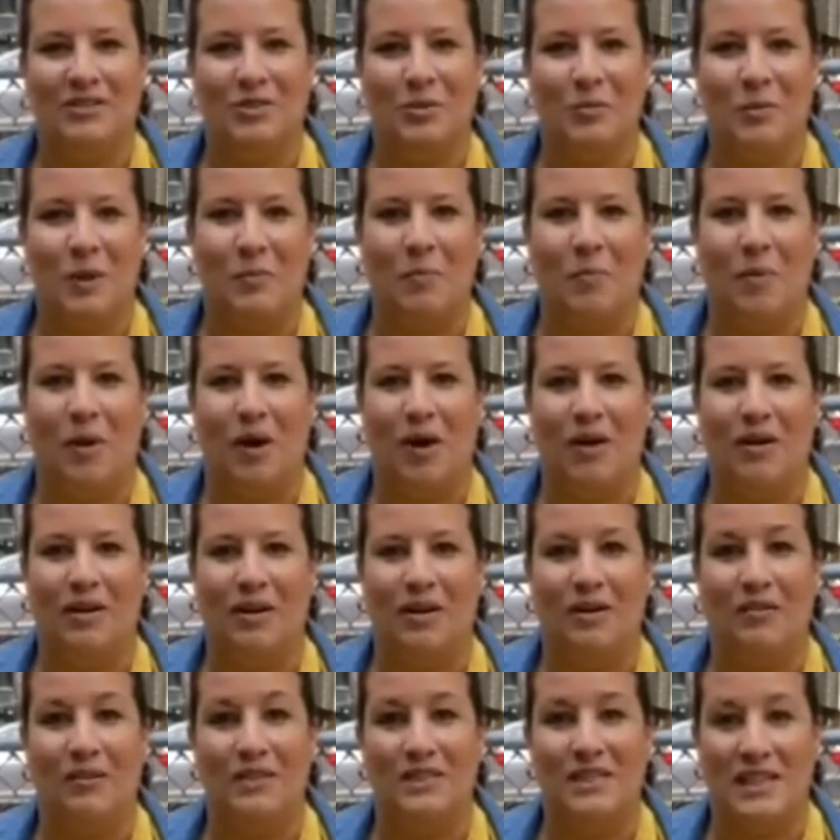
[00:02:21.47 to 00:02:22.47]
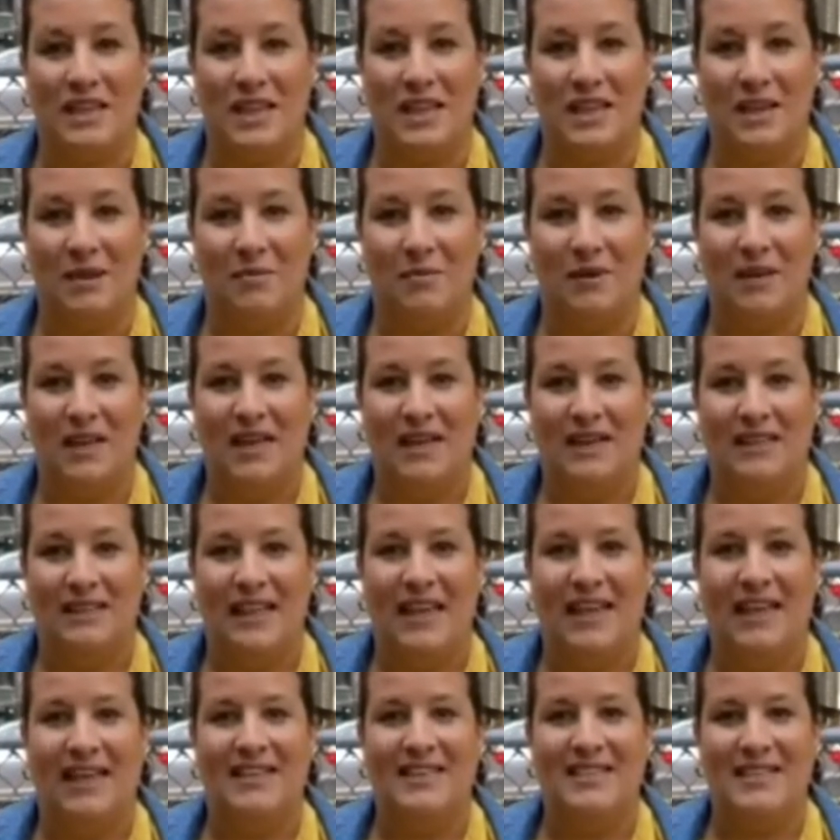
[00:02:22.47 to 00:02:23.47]
to be part of a team
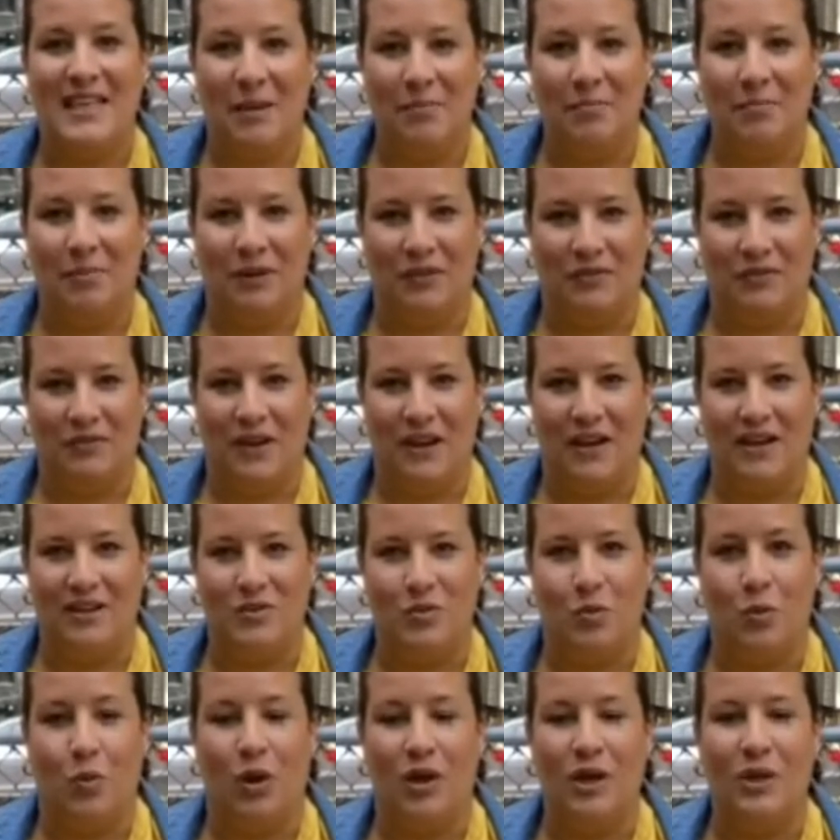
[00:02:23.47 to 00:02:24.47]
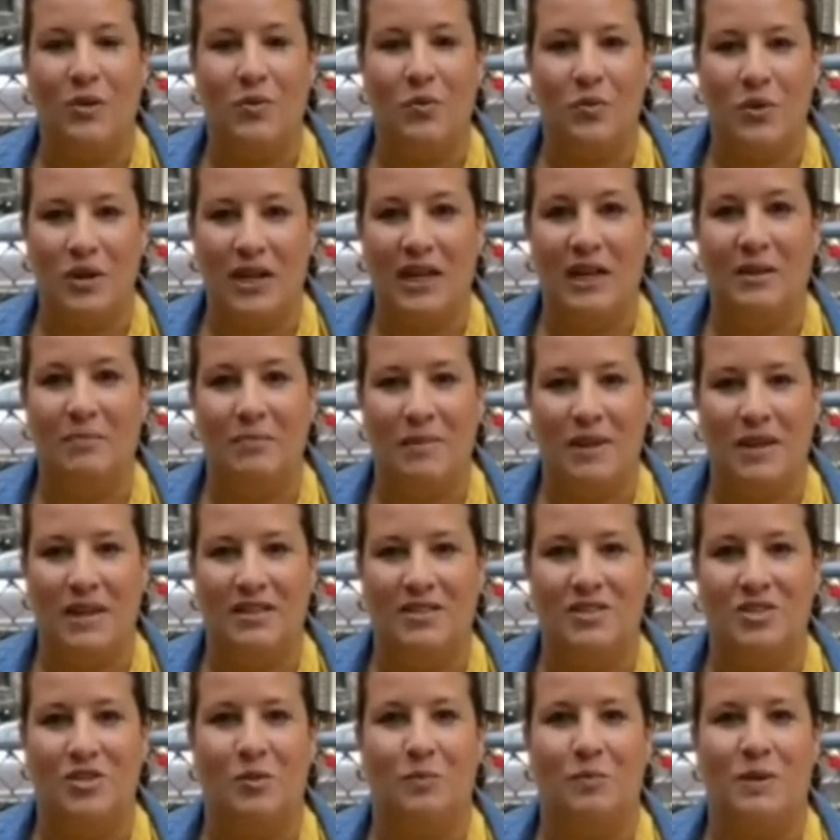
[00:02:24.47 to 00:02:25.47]
that exemplifies what it really
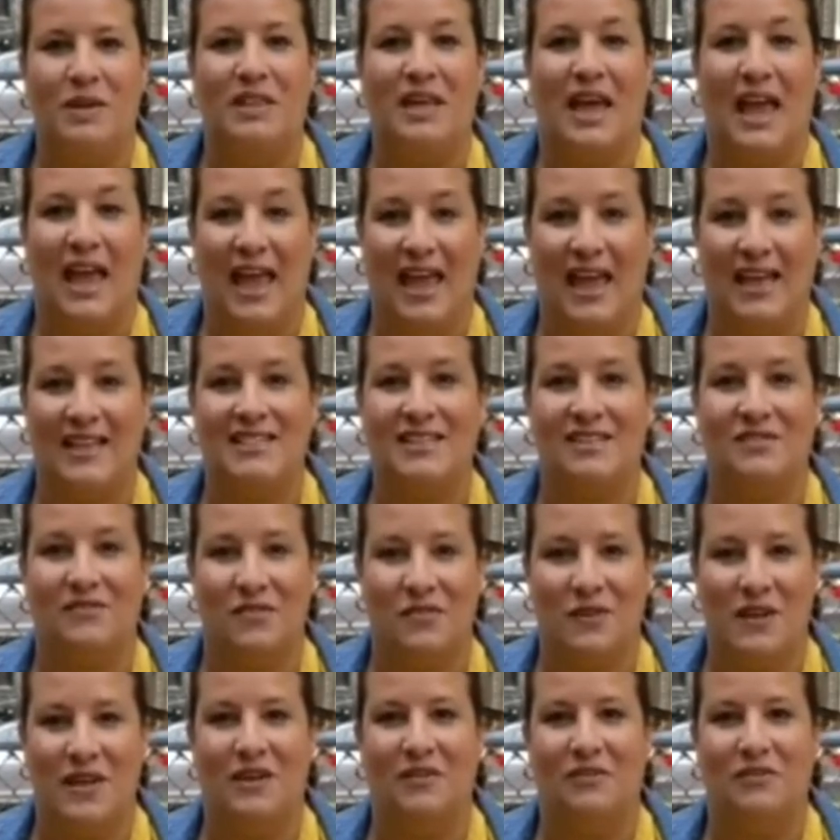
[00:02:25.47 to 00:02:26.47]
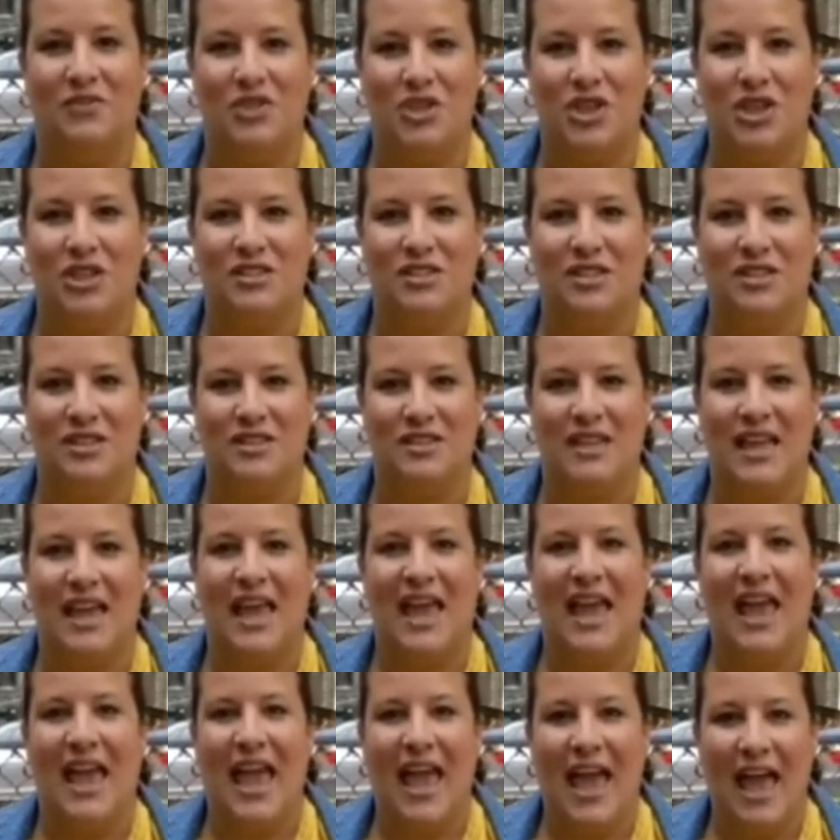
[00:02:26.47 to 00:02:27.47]
means to be the hands and feet of Jesus.
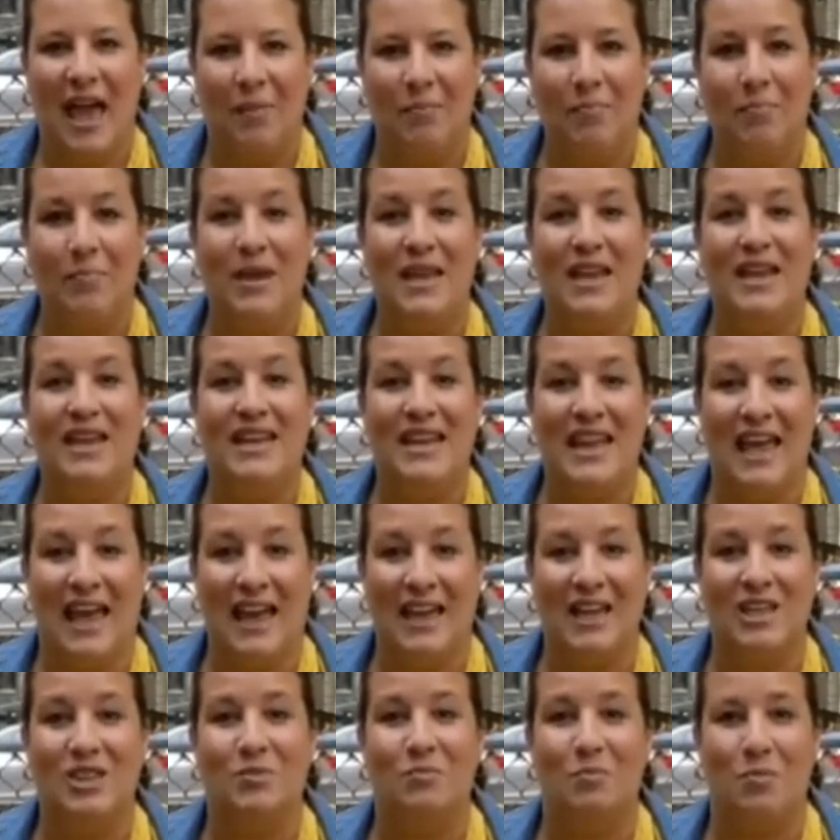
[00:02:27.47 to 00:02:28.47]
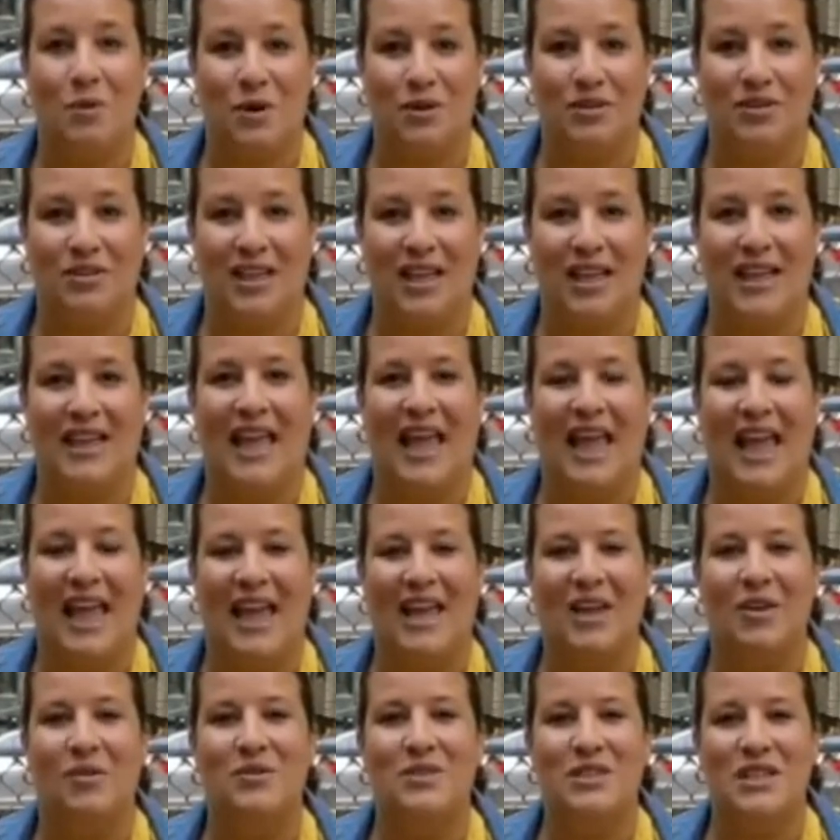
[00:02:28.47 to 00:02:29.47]
Happy ninth birthday,
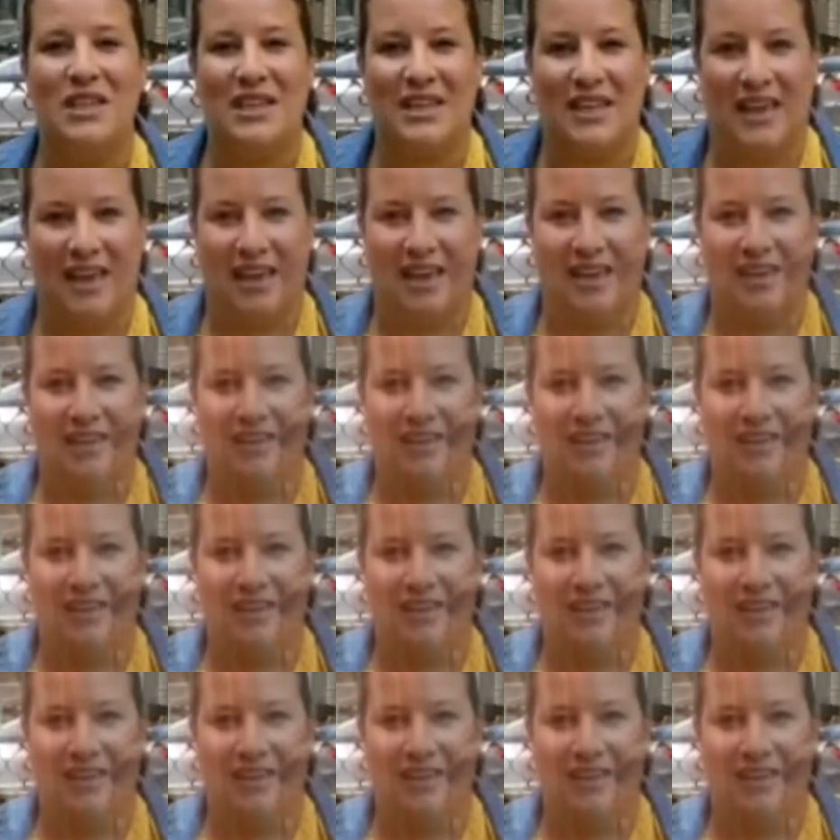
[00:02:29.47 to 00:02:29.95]
AOTK.